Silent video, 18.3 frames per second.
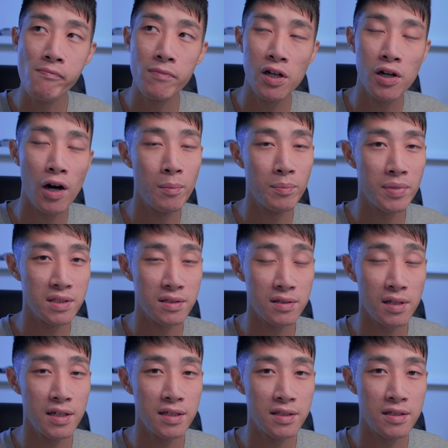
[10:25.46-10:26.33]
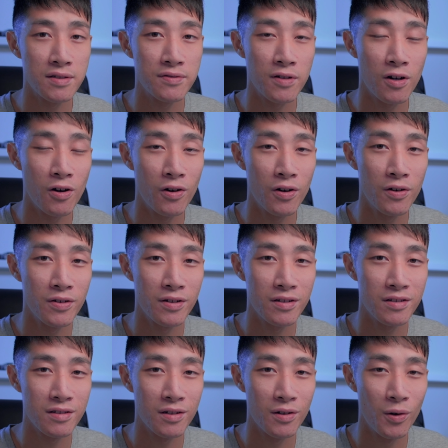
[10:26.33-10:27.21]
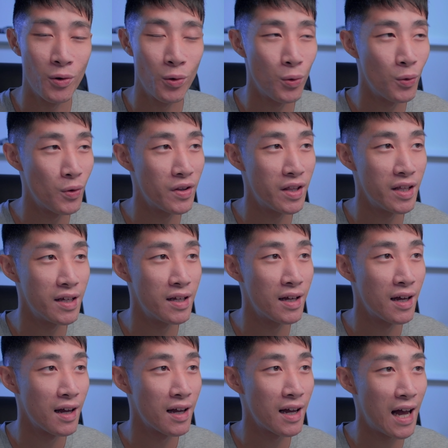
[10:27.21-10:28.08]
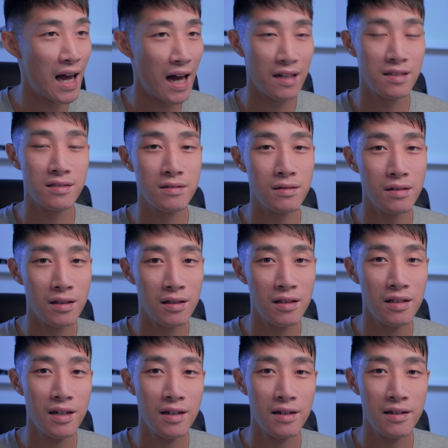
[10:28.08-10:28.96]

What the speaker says: compensated on all of the hassle